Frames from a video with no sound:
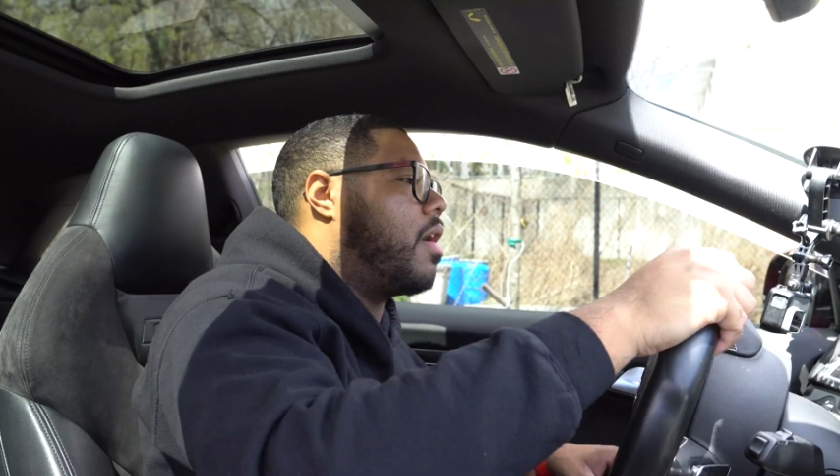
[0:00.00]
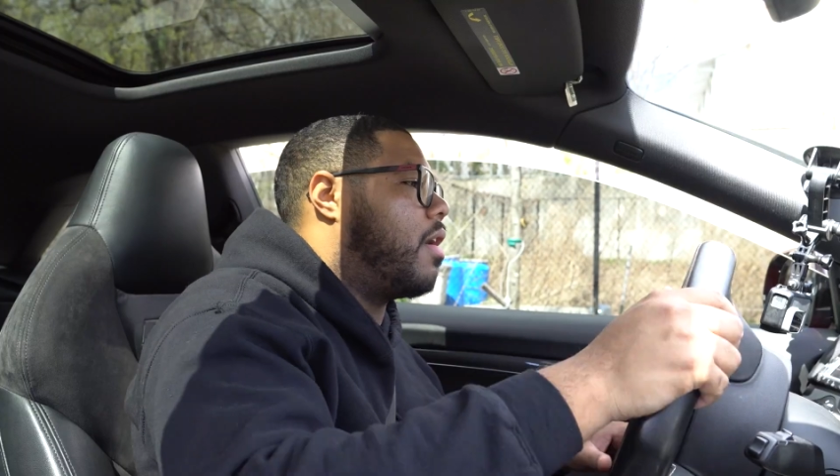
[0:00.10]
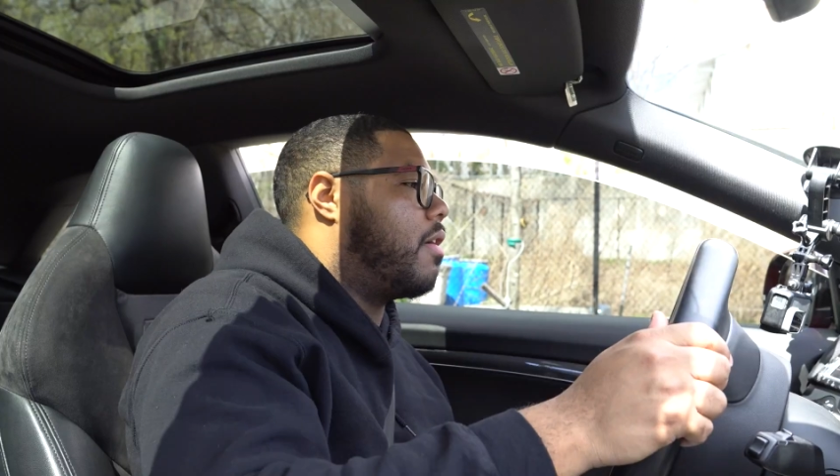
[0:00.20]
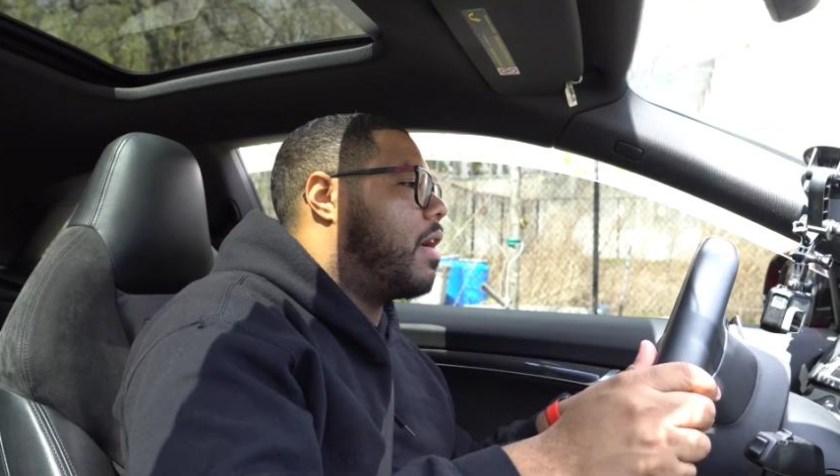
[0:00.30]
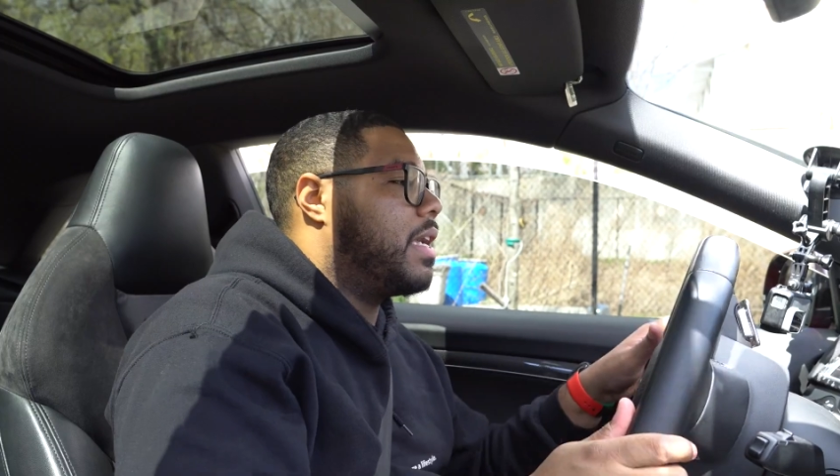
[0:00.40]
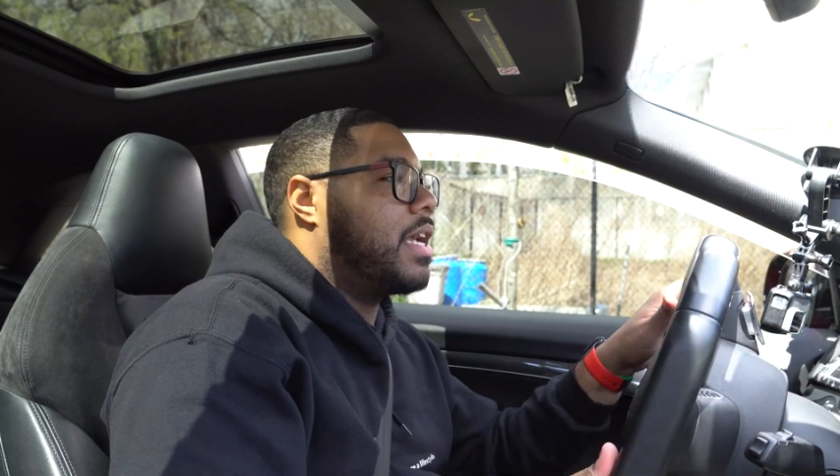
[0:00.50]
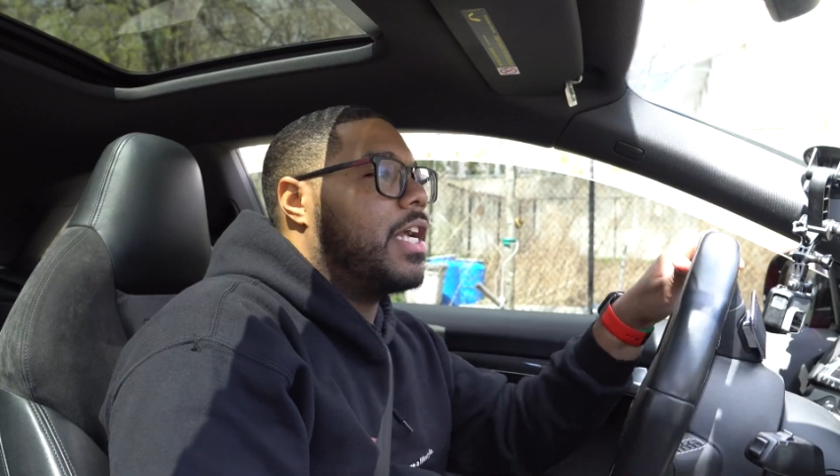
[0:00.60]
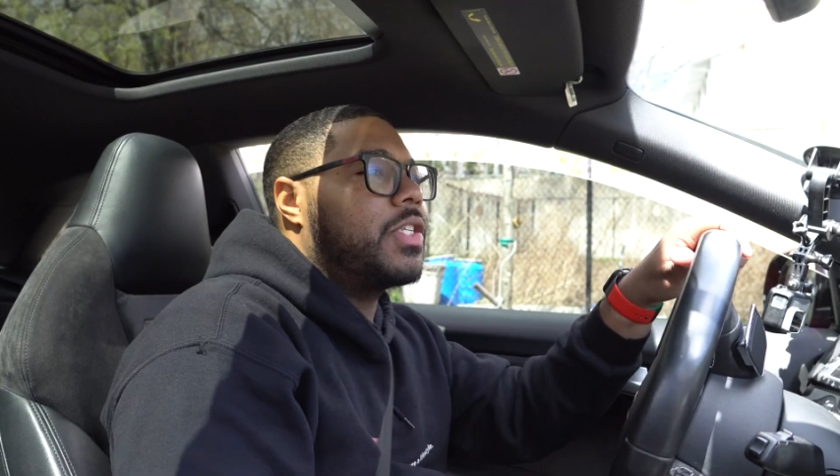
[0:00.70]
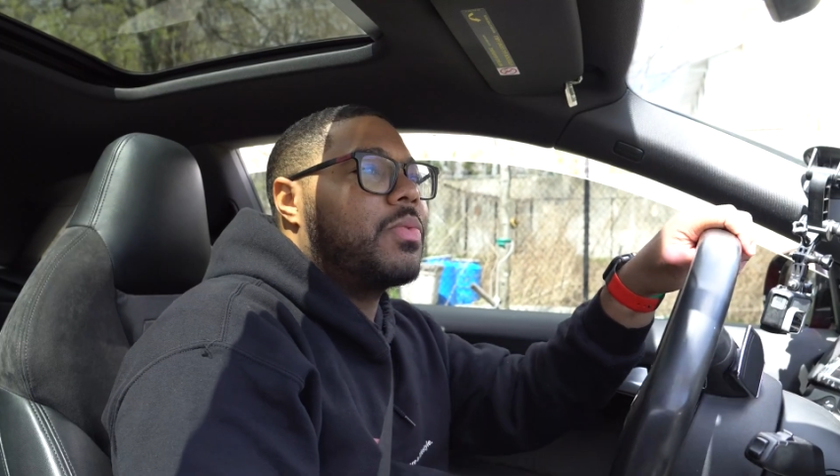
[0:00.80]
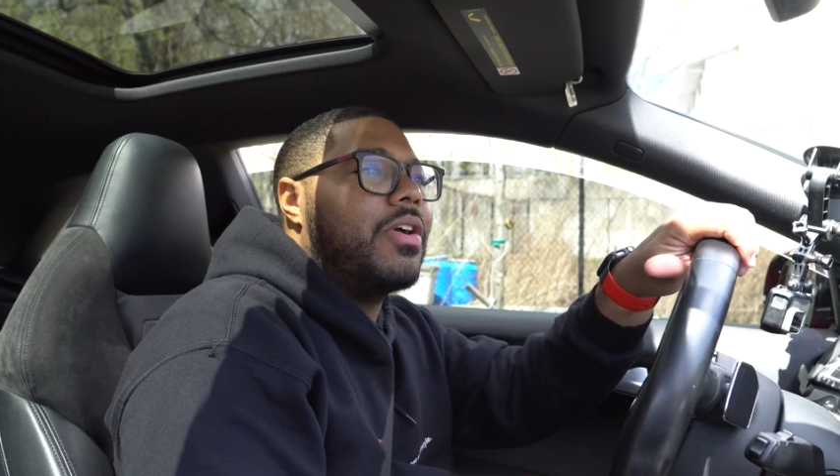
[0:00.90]
All right,
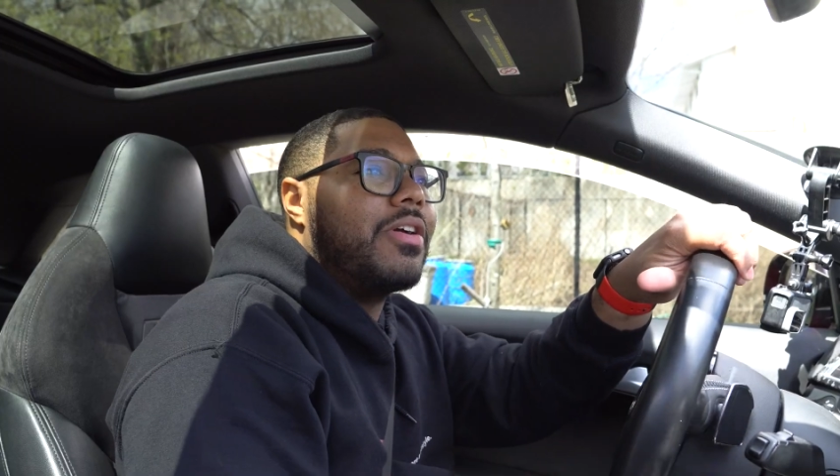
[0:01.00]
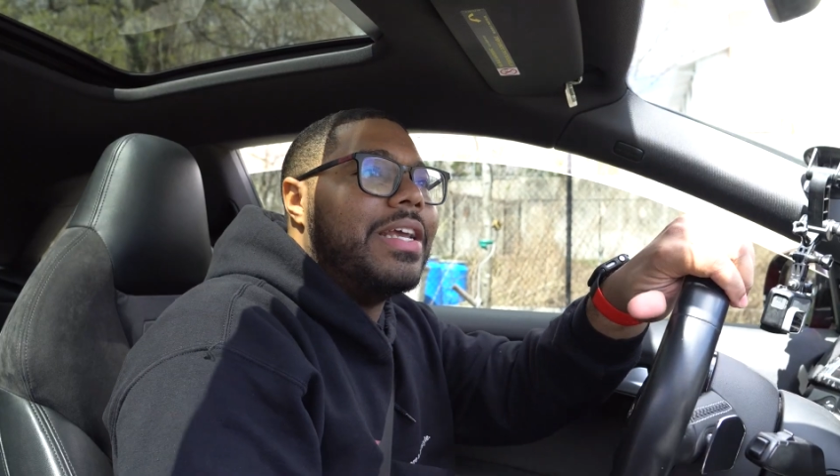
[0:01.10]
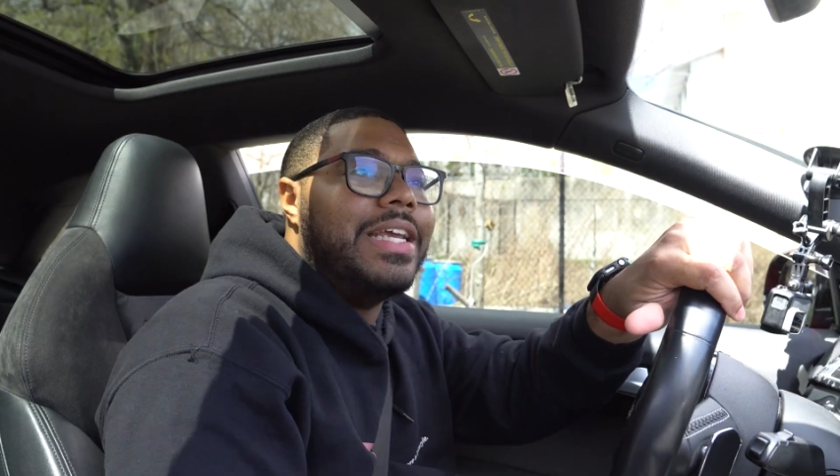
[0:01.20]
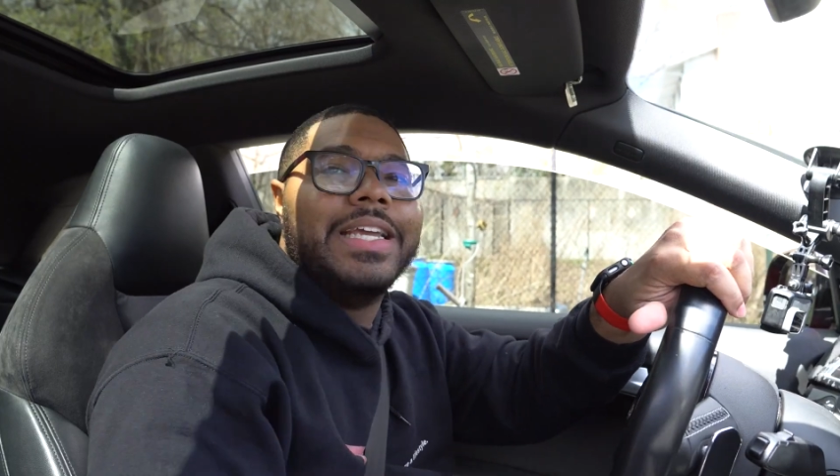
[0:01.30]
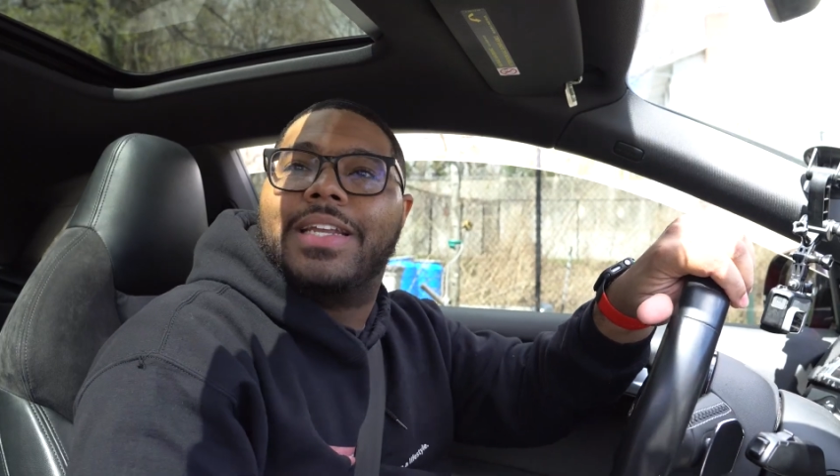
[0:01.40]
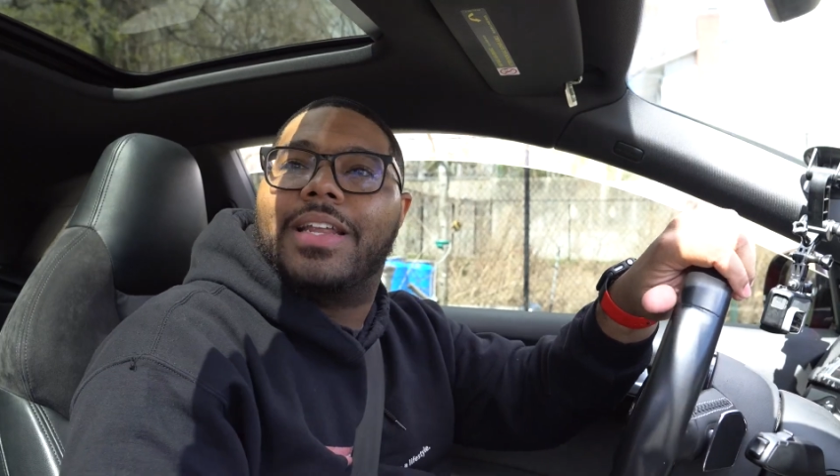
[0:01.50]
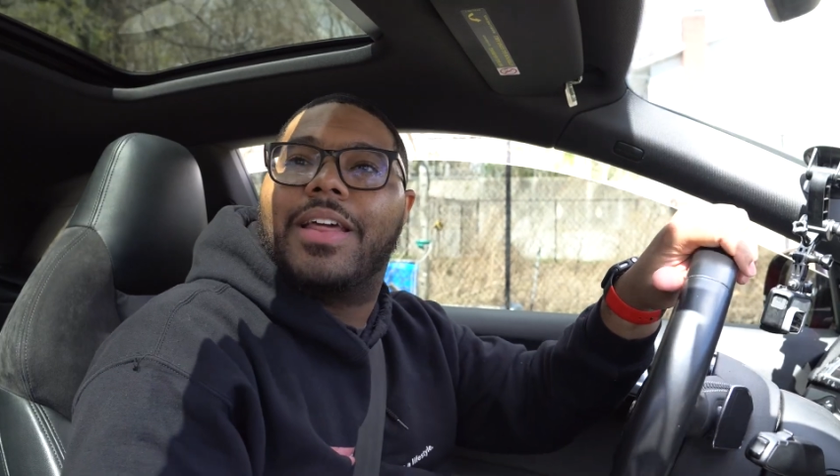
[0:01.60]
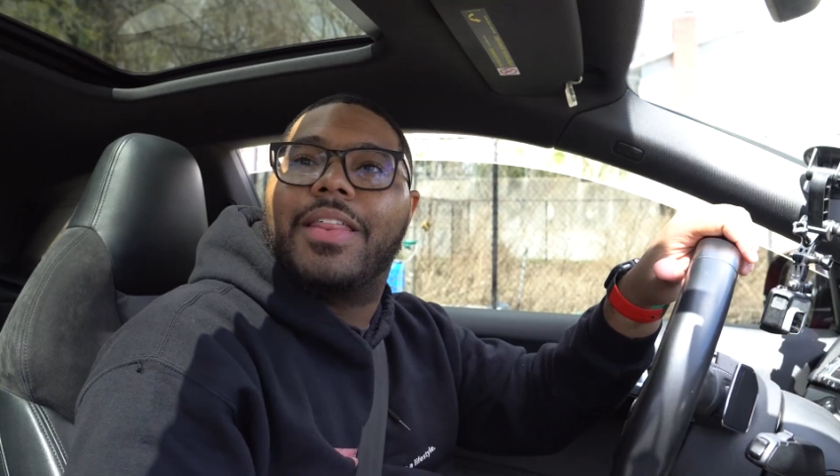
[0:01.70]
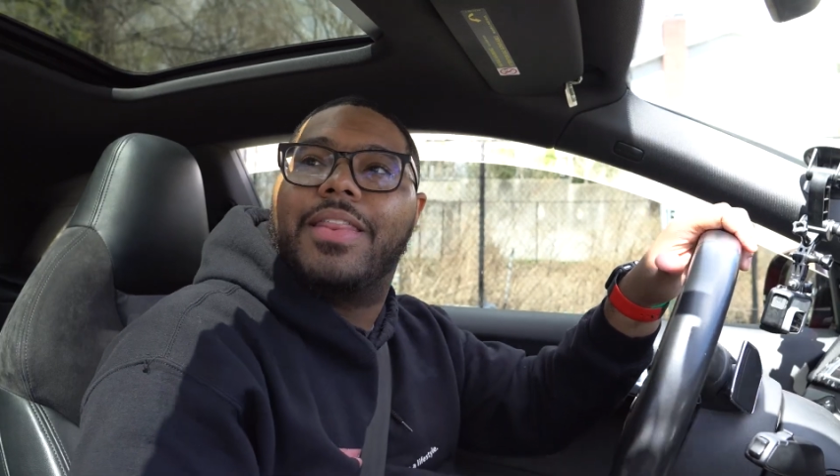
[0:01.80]
guys, we are in